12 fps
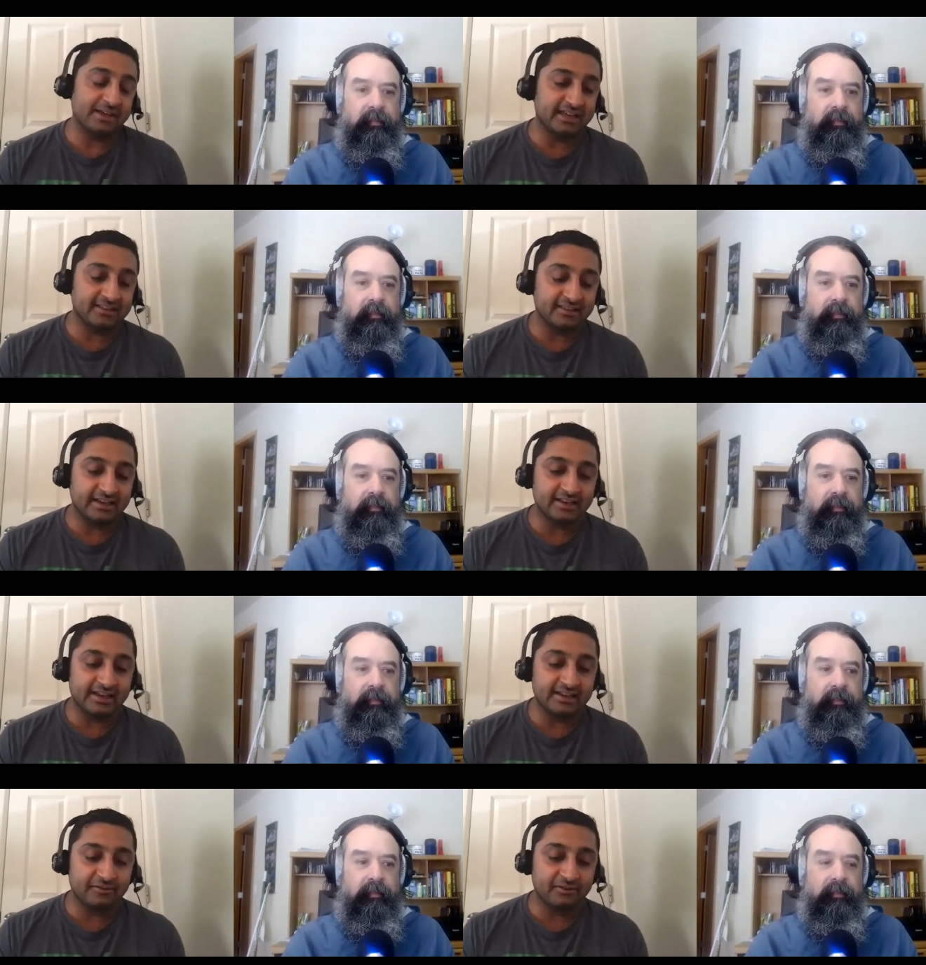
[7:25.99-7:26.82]
Speaker 1: And I
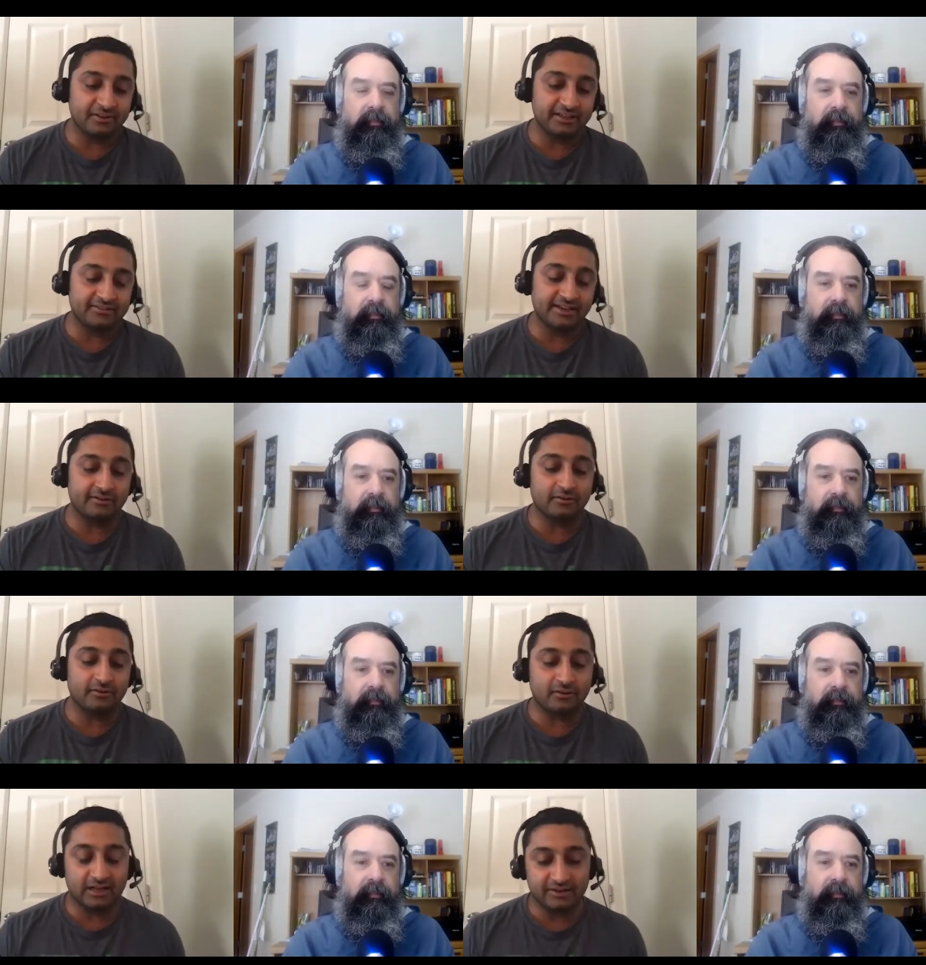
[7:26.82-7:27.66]
never really did a
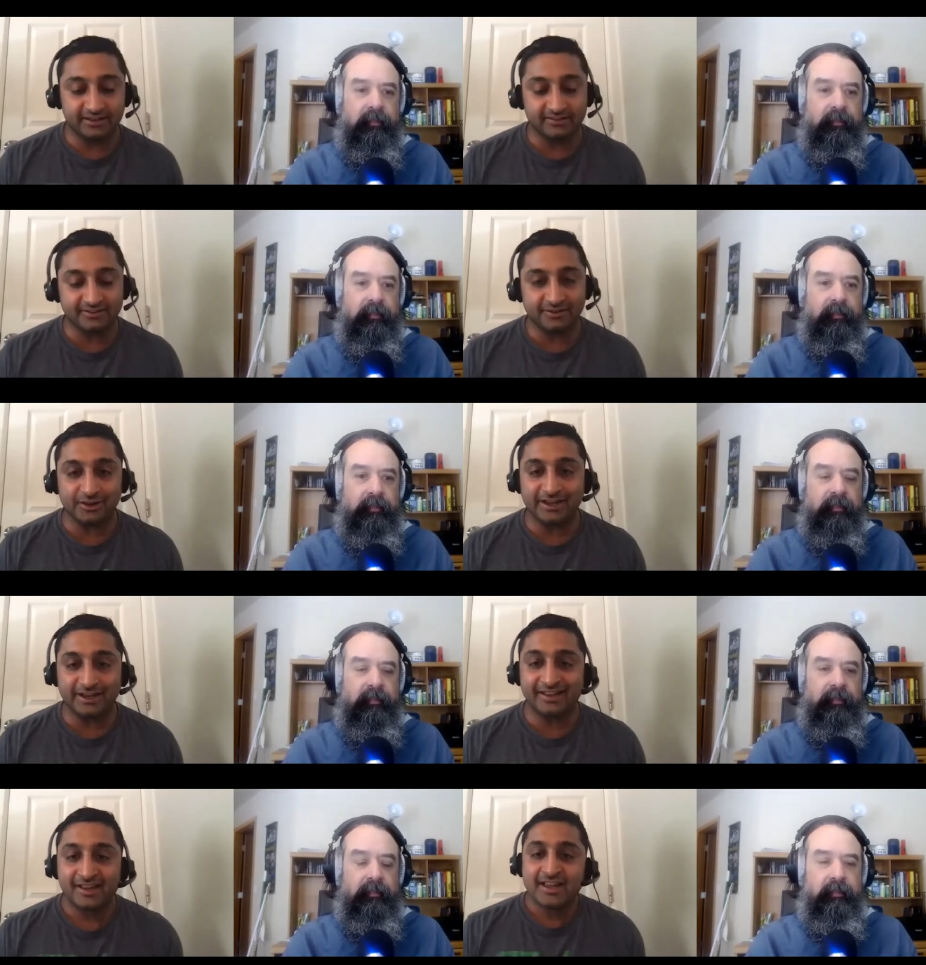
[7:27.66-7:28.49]
whole lot of it until
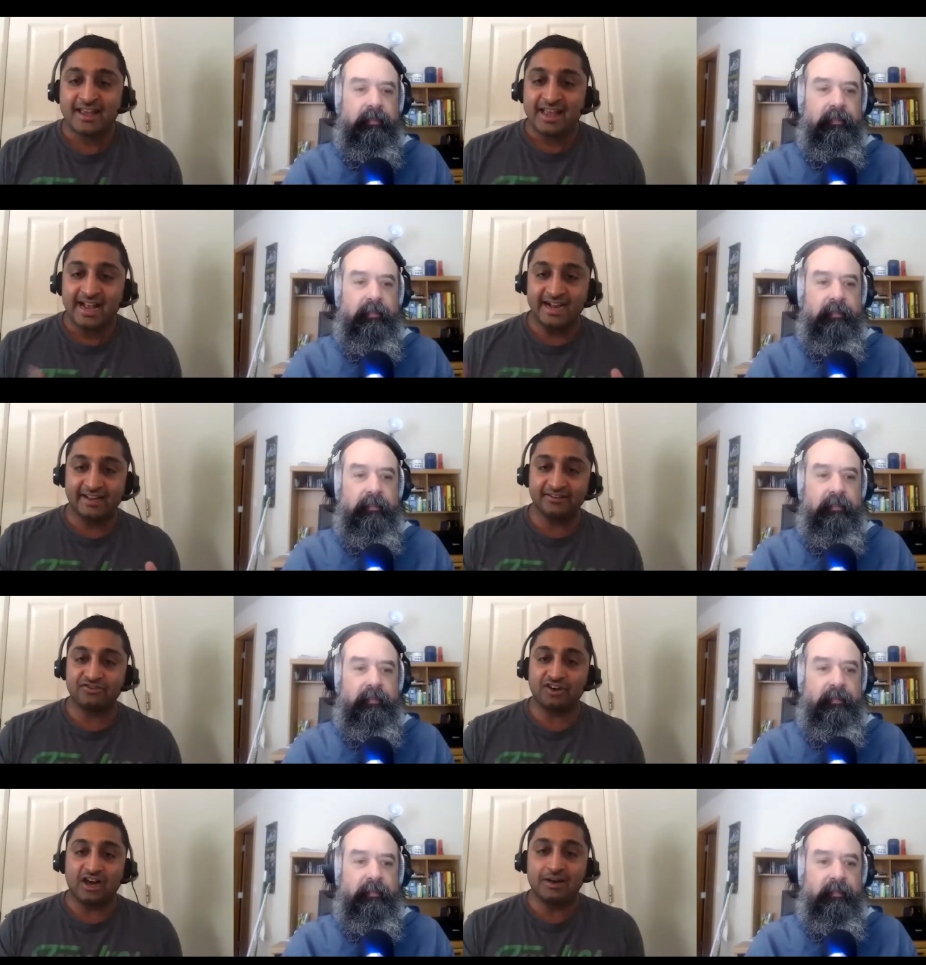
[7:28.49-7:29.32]
I had a
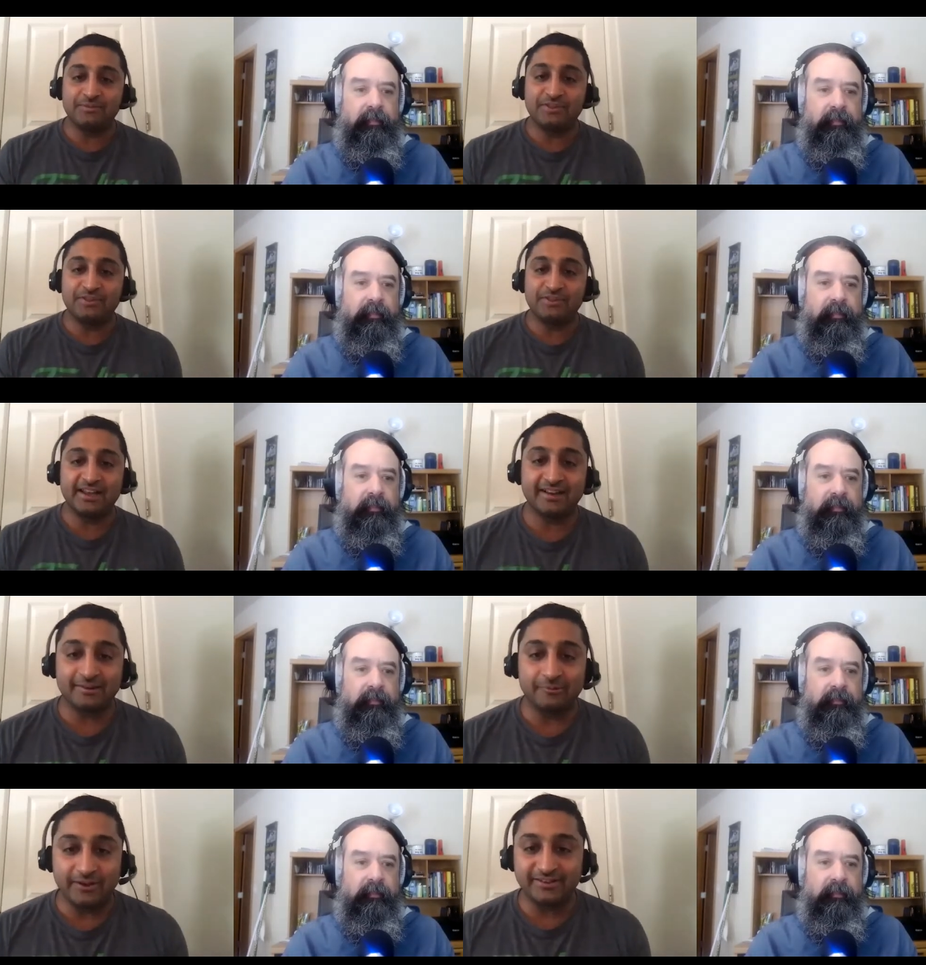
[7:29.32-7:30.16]
job that
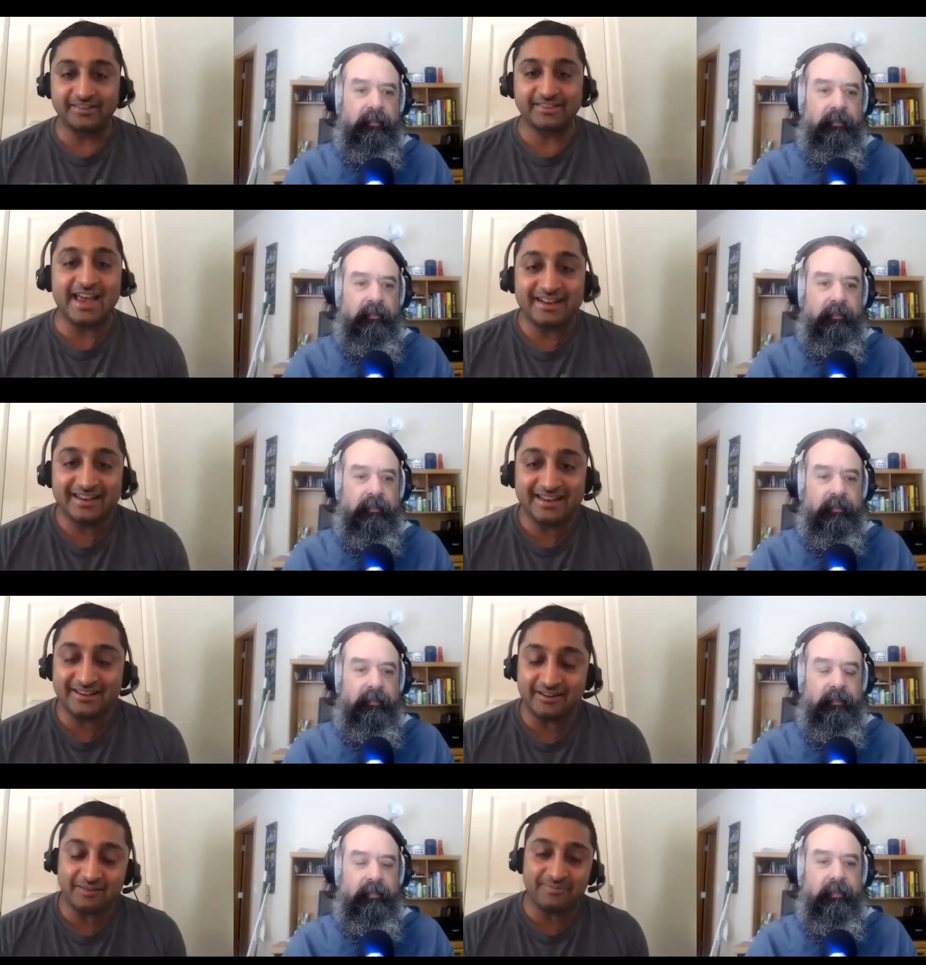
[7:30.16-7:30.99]
I wasn't that
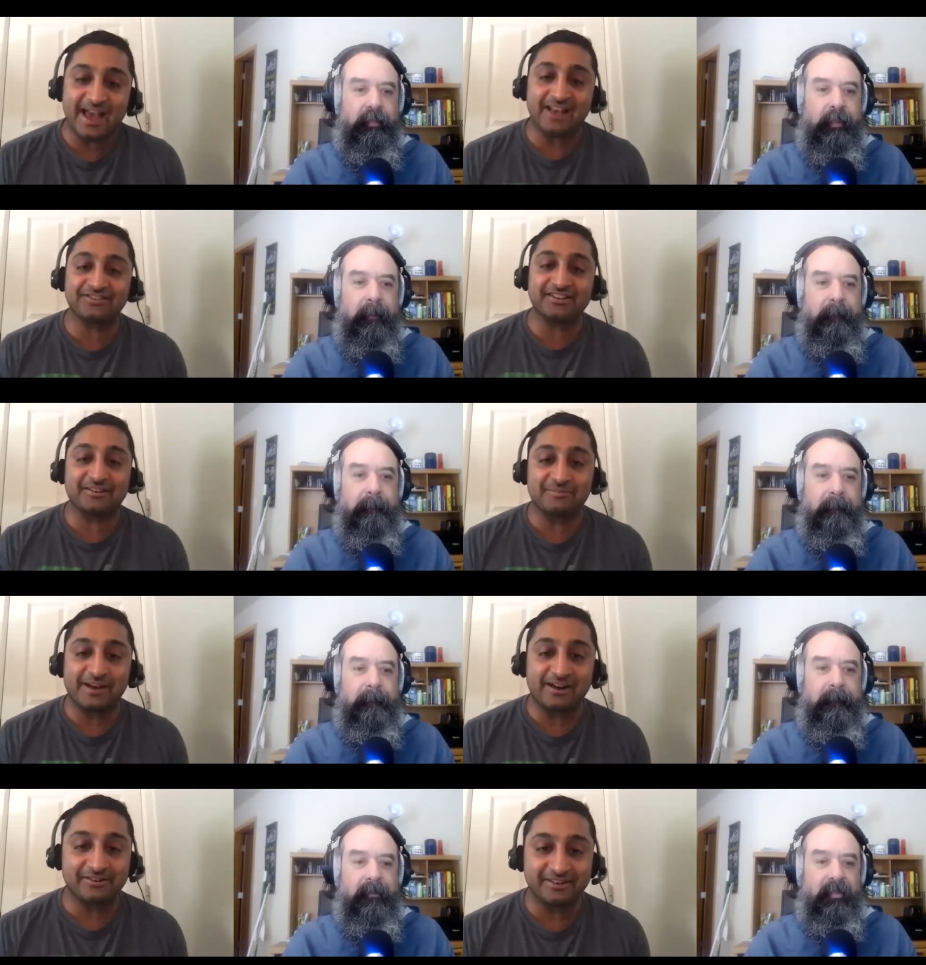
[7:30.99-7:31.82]
passionate
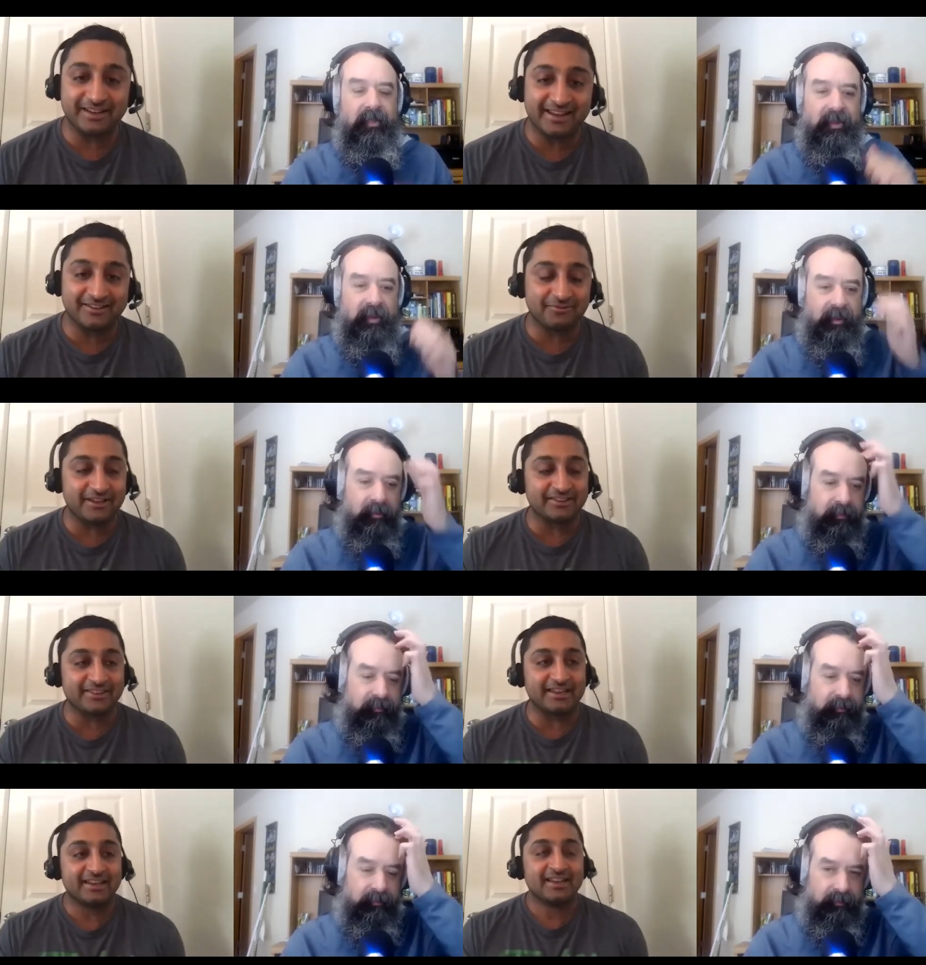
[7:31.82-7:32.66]
about or engaged with.
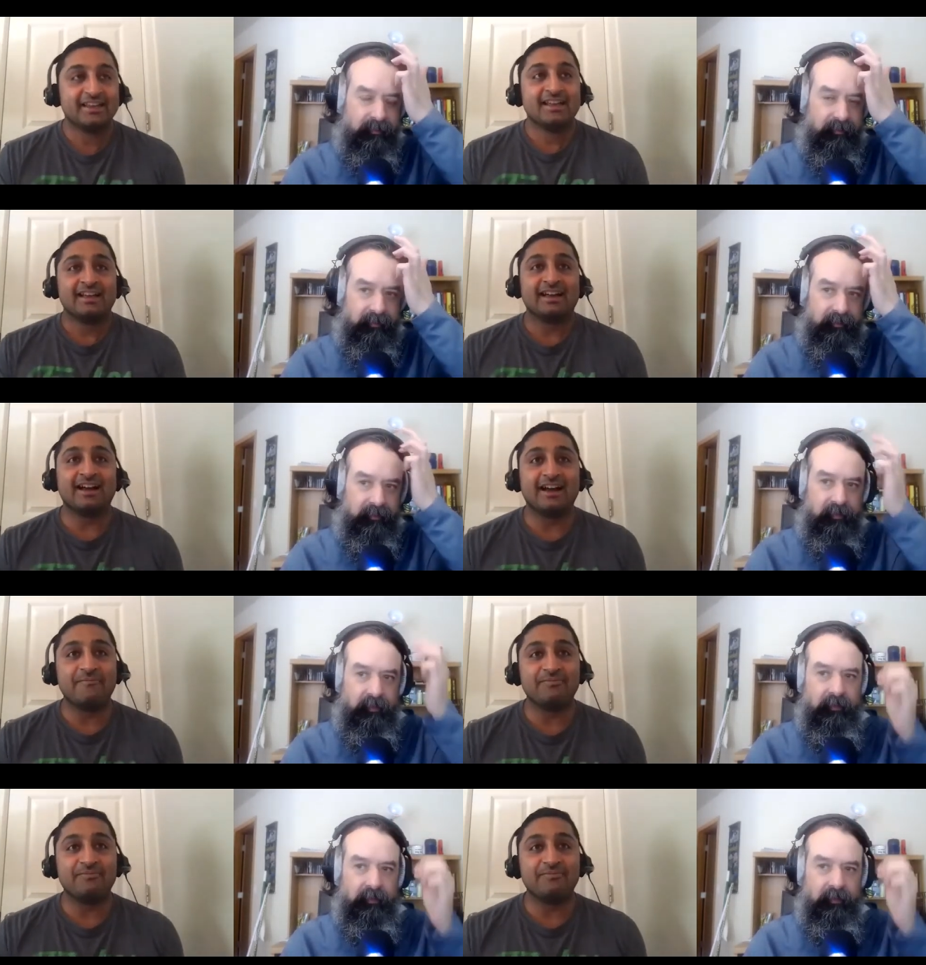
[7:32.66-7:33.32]
And I